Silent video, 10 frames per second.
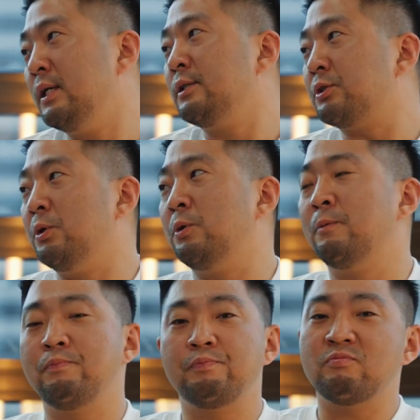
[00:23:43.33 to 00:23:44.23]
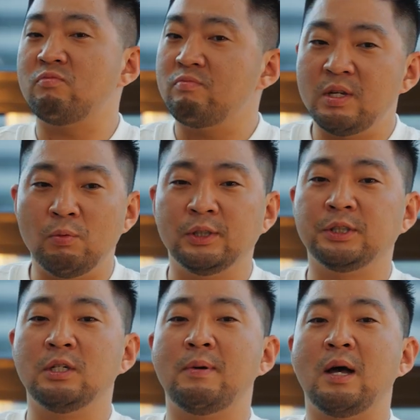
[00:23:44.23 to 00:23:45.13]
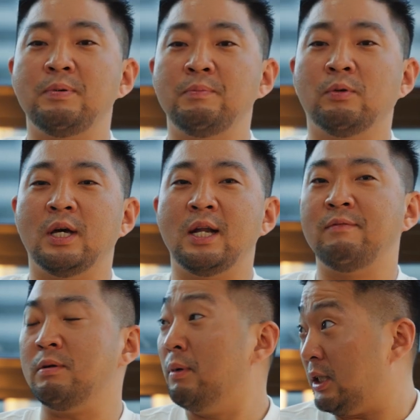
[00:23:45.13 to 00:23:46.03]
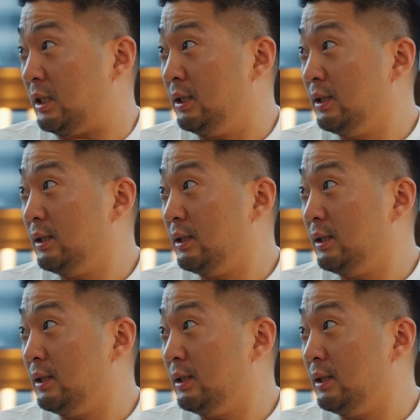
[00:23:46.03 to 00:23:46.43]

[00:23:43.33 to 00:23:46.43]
So it wasn't about people not having money.